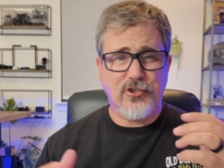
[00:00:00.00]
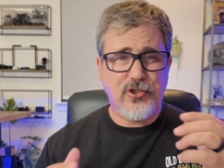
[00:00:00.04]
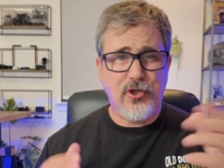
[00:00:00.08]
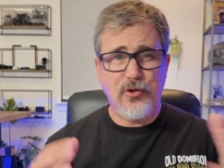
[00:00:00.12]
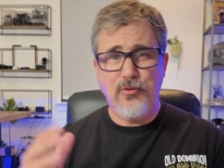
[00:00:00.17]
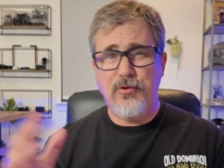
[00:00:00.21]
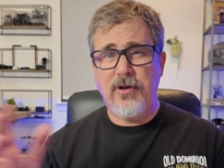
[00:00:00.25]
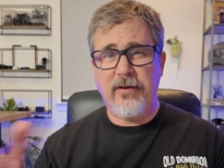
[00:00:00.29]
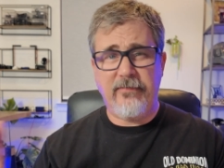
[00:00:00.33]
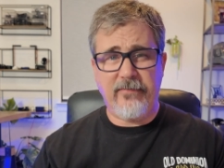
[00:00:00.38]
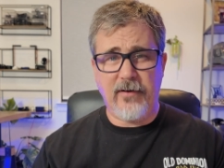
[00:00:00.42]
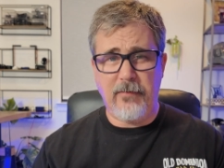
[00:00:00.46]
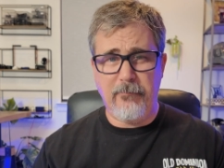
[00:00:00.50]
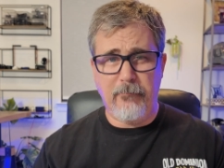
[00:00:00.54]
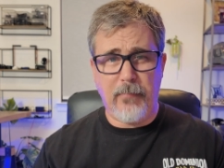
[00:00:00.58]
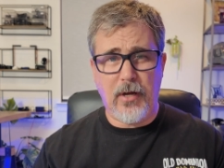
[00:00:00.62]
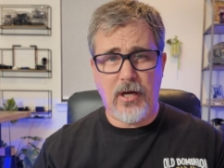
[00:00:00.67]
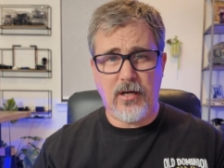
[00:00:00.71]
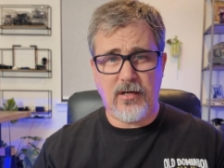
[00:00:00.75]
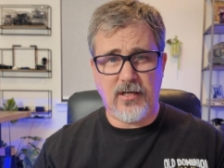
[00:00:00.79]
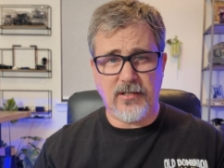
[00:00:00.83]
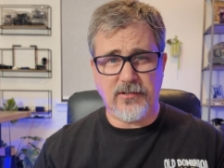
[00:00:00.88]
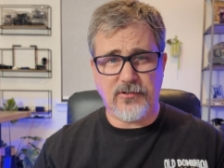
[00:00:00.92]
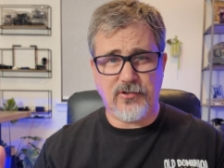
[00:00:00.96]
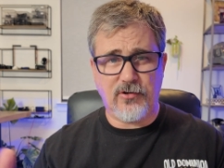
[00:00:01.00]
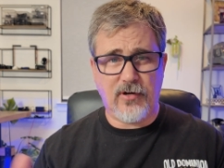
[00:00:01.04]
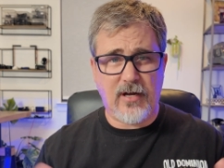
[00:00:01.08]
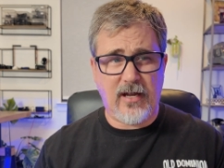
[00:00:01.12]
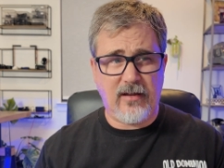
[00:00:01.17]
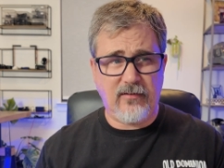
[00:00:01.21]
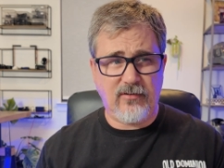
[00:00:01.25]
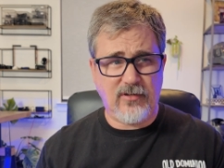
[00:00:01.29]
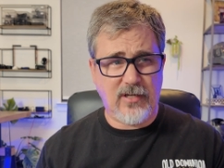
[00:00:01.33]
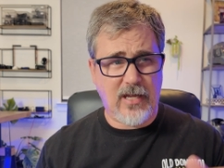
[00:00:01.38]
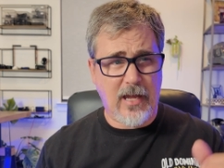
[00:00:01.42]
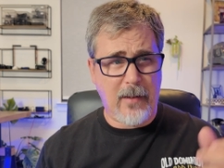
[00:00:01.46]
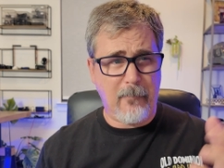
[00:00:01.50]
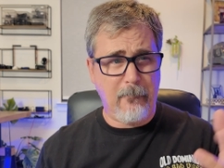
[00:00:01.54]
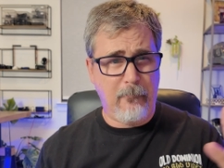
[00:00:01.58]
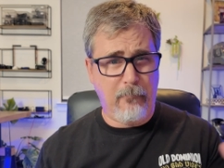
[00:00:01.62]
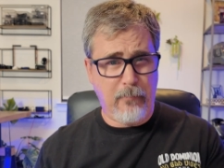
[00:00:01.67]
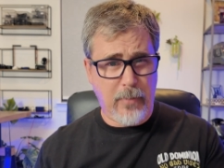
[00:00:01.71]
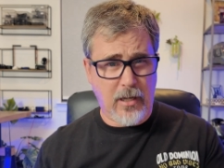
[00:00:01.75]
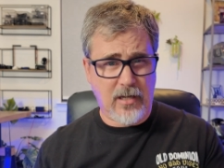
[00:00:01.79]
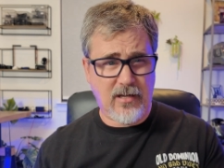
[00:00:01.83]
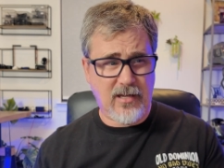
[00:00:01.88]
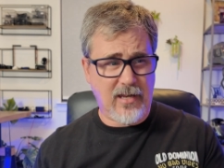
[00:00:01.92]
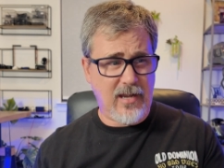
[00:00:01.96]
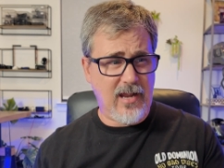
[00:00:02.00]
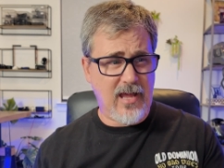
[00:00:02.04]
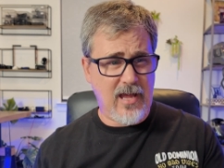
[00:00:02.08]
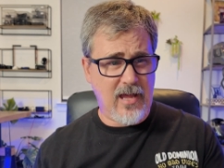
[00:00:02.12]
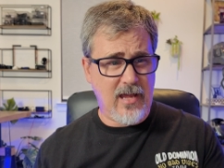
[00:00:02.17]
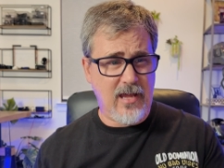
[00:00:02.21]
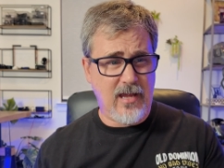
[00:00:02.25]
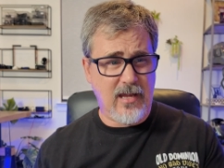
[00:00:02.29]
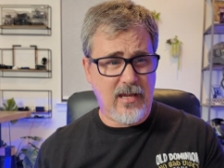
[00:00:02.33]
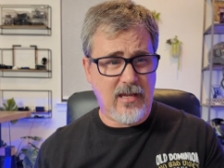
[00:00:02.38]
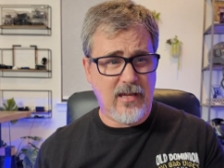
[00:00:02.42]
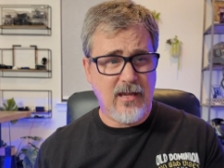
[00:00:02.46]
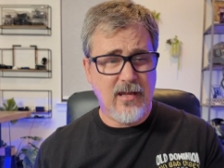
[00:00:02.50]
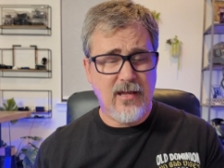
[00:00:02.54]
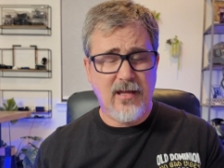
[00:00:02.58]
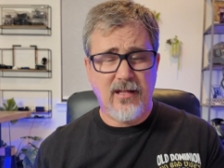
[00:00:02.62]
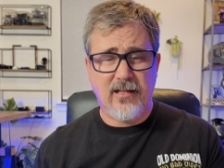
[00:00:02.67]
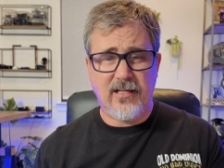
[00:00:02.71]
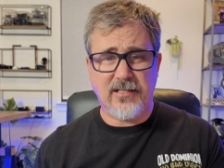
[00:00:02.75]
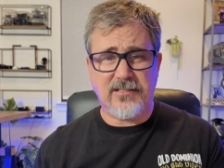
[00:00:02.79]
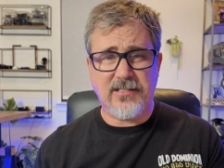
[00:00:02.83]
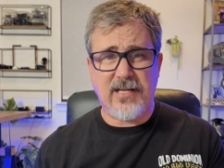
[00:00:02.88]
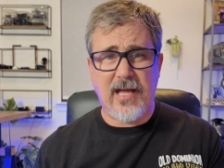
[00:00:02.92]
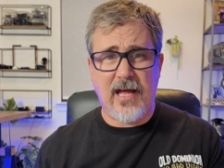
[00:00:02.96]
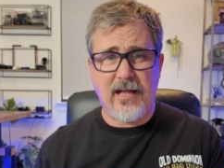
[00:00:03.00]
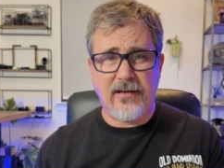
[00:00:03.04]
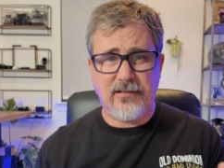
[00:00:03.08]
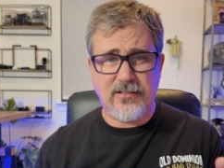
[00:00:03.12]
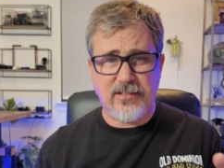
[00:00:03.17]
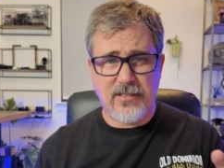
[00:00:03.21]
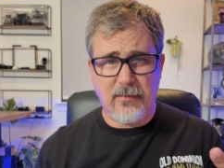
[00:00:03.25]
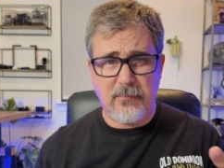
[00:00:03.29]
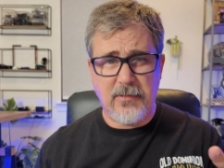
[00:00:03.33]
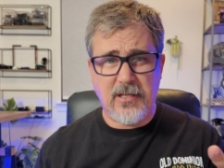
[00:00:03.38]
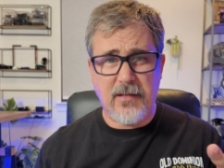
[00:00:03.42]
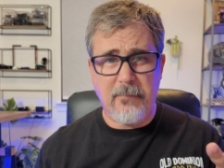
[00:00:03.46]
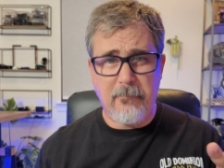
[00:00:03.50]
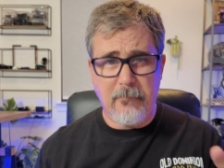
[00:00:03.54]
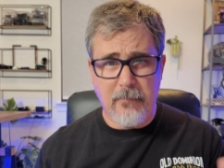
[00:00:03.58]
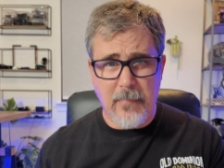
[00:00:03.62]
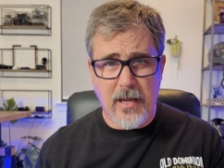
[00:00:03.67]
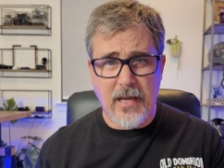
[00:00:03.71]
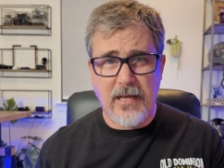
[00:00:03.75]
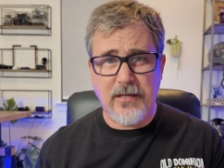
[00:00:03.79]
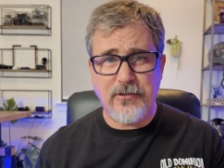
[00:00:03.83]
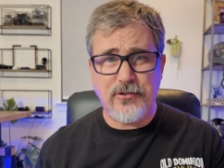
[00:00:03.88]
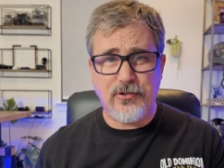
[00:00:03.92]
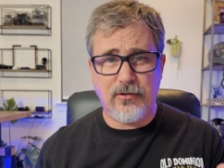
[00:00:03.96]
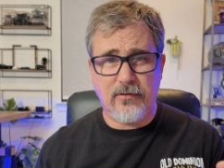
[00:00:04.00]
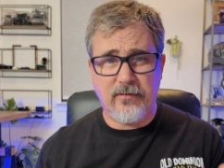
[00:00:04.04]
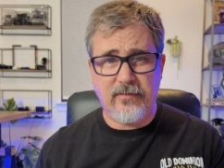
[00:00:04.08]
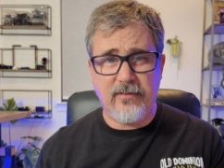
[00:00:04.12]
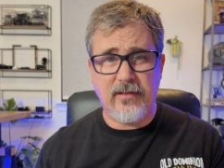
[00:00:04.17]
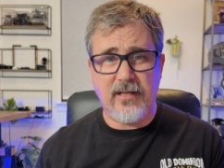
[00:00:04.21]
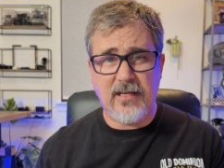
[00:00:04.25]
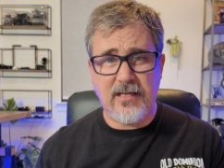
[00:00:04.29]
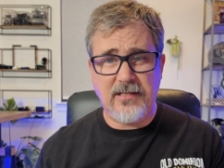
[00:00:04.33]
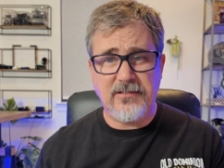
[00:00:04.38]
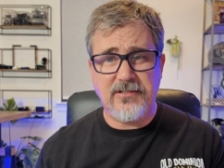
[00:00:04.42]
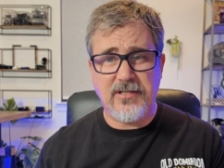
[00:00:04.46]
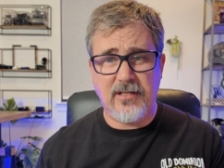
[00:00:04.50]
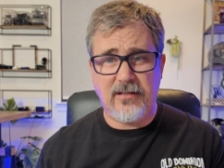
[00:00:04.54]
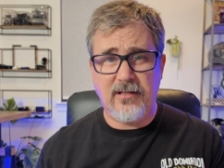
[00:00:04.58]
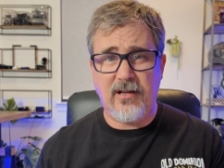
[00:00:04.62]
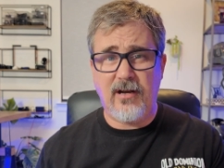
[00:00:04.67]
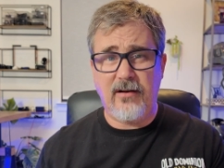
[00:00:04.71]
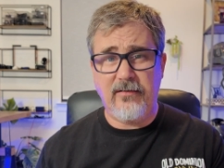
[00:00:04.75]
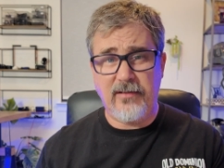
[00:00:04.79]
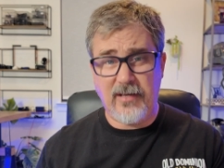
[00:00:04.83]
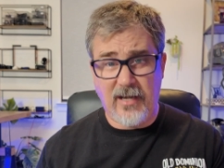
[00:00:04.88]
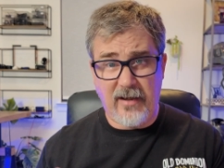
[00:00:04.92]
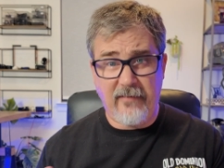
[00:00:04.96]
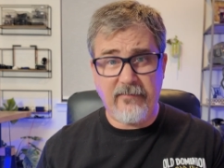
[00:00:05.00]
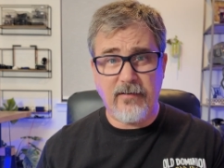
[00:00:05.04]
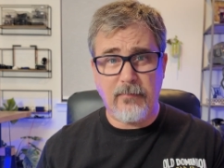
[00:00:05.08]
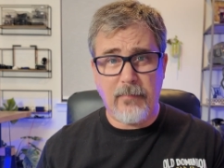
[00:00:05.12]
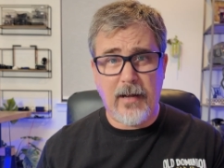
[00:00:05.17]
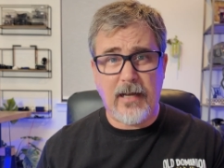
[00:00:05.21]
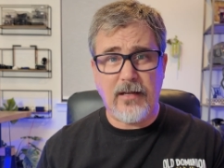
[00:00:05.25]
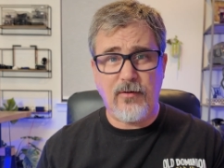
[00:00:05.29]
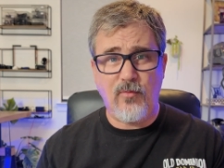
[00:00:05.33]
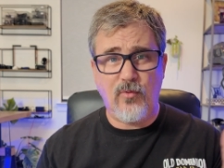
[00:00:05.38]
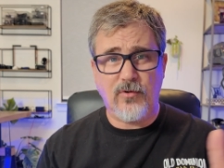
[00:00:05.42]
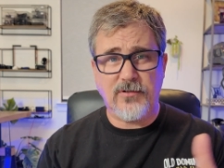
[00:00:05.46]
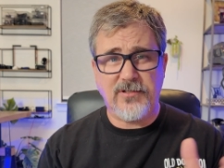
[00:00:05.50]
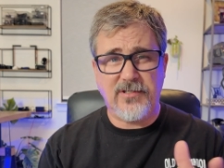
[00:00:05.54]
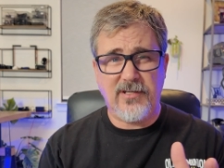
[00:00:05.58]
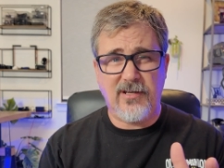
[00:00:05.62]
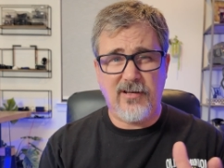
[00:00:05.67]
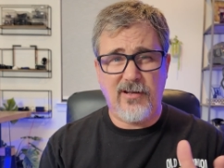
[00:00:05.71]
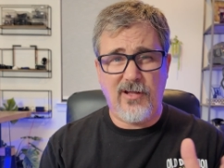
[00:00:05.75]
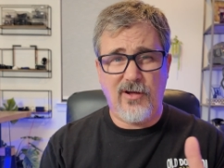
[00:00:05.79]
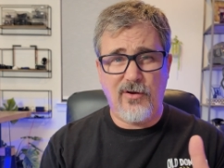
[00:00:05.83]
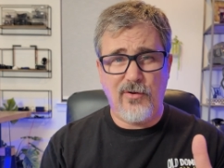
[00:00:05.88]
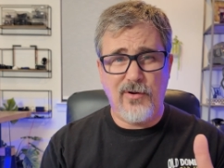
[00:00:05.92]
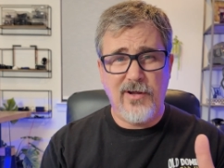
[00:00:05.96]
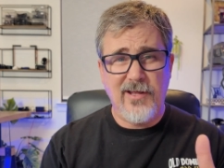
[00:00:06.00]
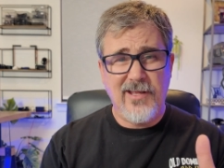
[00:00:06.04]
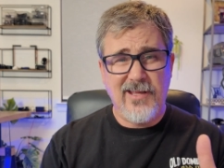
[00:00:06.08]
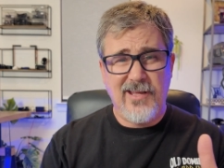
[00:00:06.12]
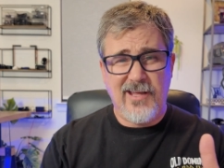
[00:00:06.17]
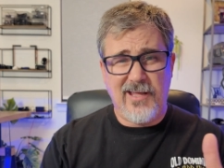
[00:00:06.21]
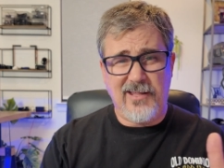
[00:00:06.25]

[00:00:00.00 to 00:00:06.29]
two different buckets, right? You got bucket A that's got some of the major things in there that everybody wants to know.